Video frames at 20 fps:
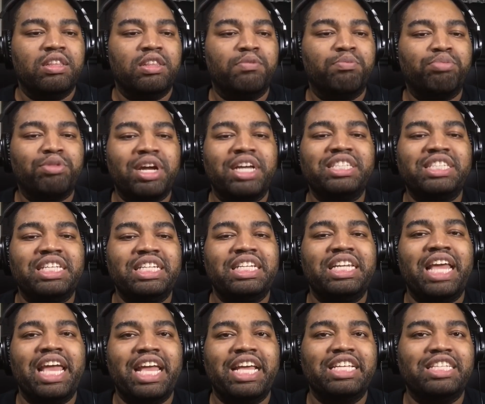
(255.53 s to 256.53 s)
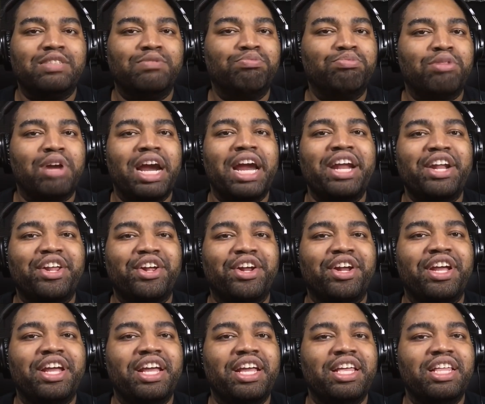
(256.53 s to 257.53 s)
the present day is
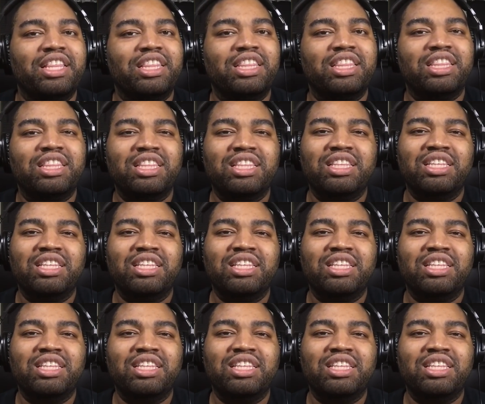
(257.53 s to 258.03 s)
brighter and